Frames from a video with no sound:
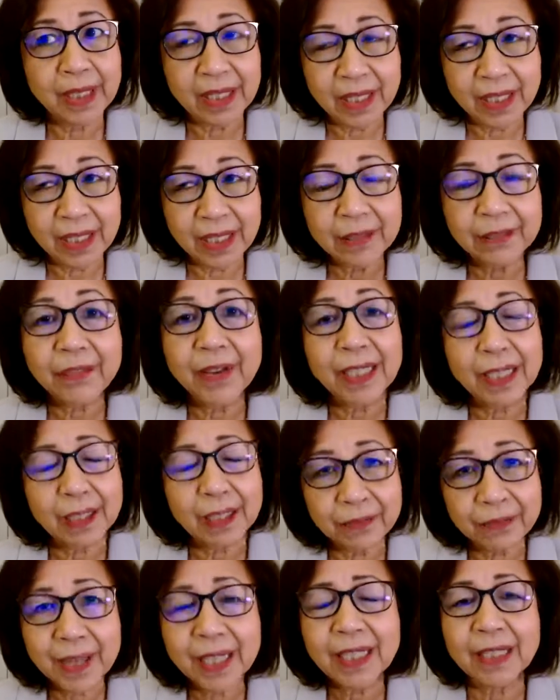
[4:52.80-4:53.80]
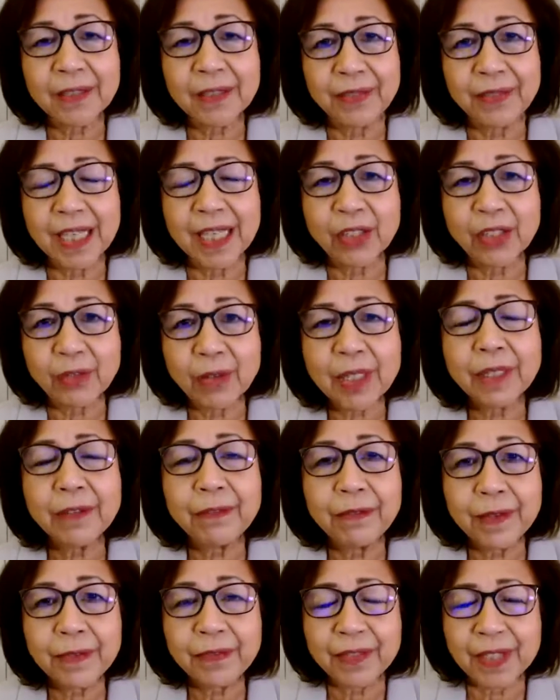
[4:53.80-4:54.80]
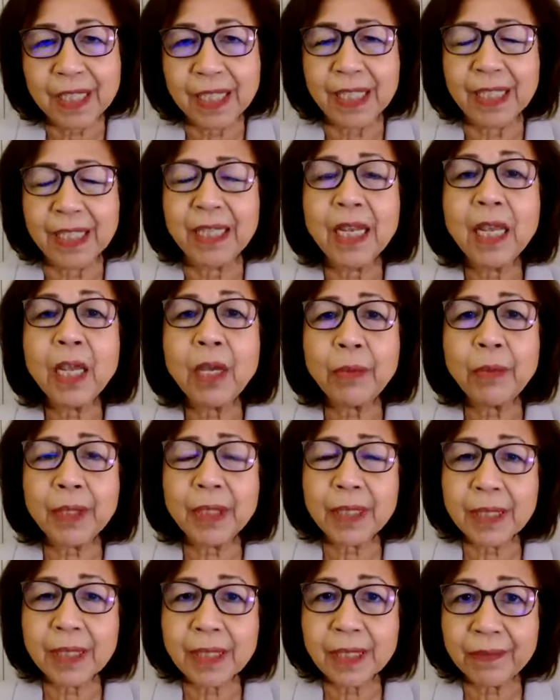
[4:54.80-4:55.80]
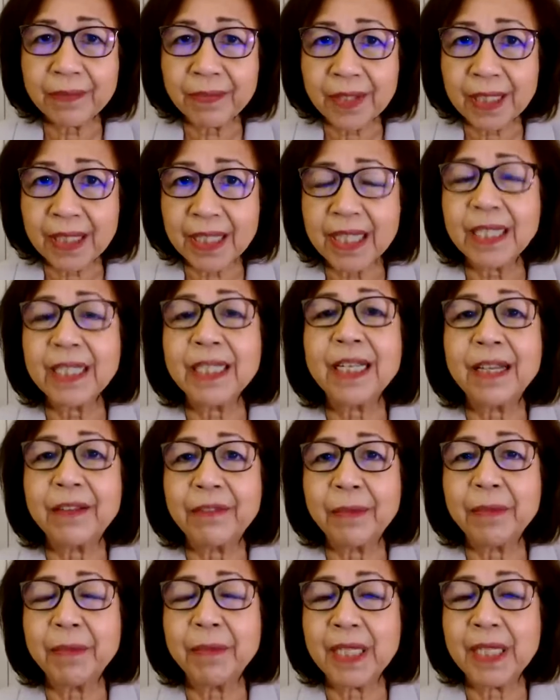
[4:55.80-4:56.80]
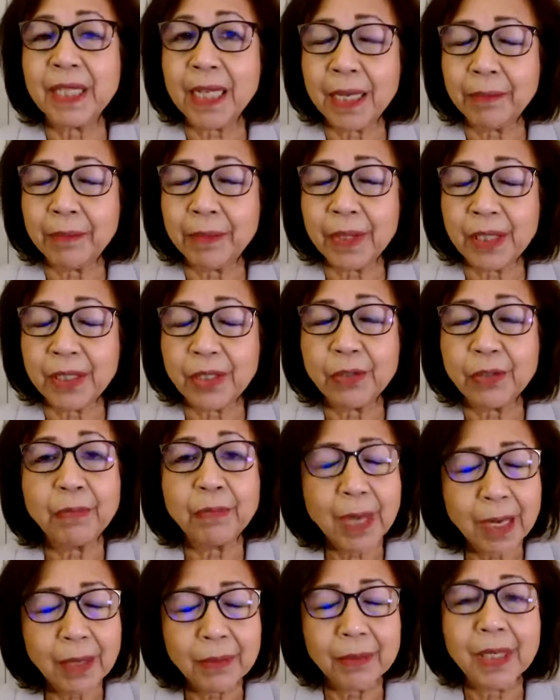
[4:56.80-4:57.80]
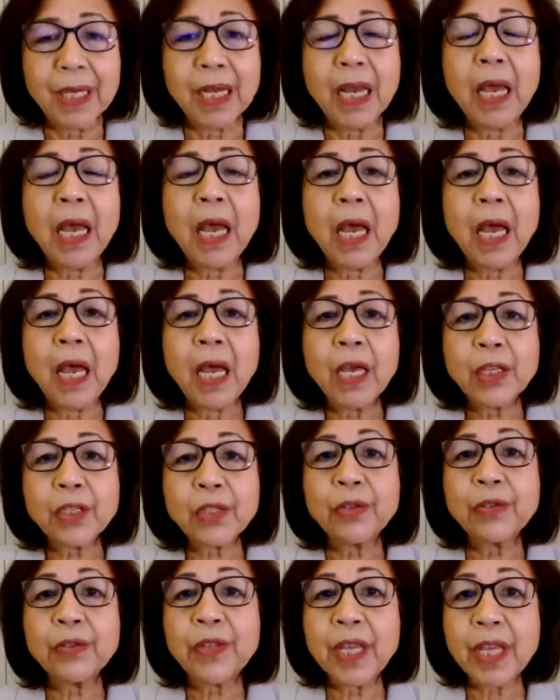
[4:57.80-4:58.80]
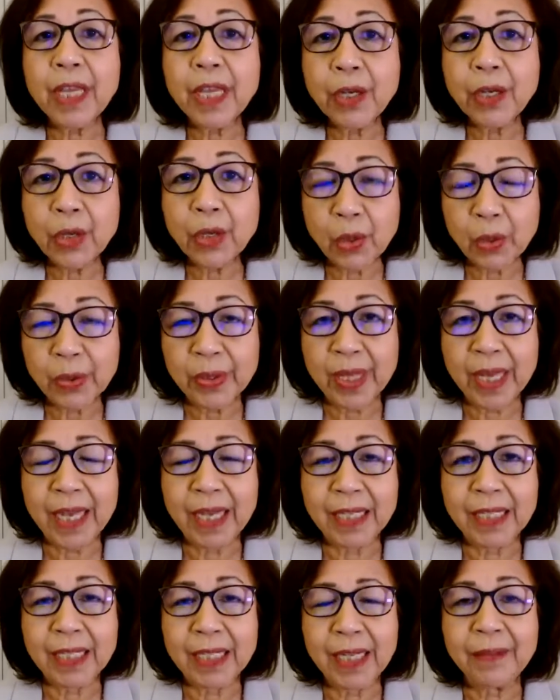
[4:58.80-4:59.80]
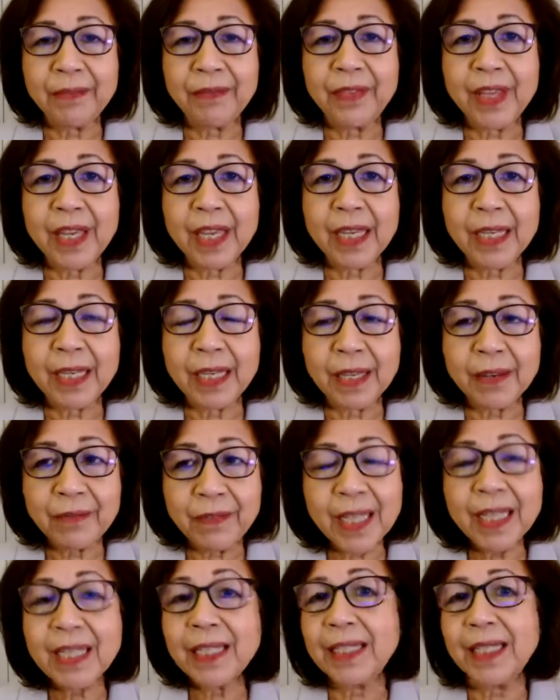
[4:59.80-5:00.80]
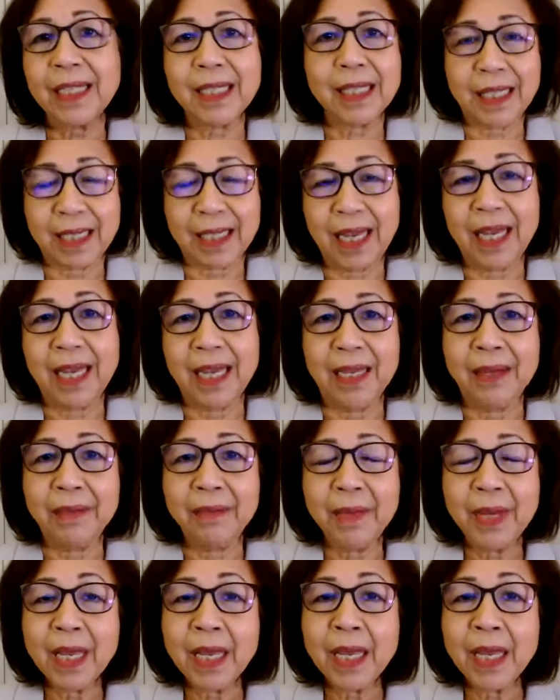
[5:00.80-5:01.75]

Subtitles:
In fact, effectively in 2015, when the civilian government came into power. So they know that if they give in this time,